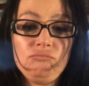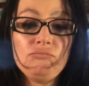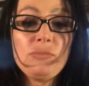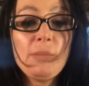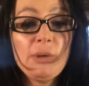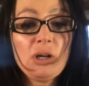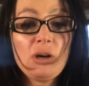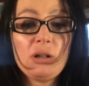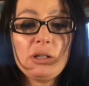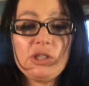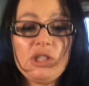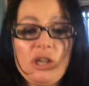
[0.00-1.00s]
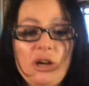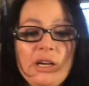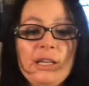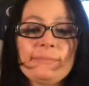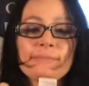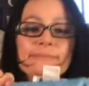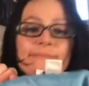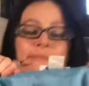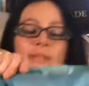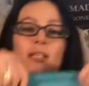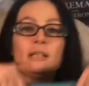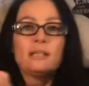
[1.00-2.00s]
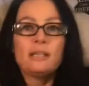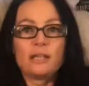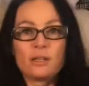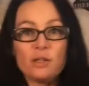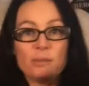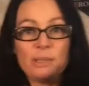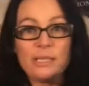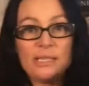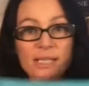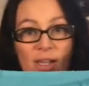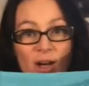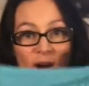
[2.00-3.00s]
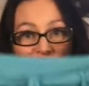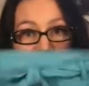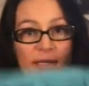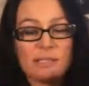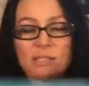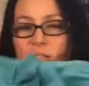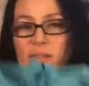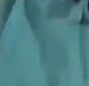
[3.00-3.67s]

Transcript: I'm going to call it Chiari. It could be Chiari, it just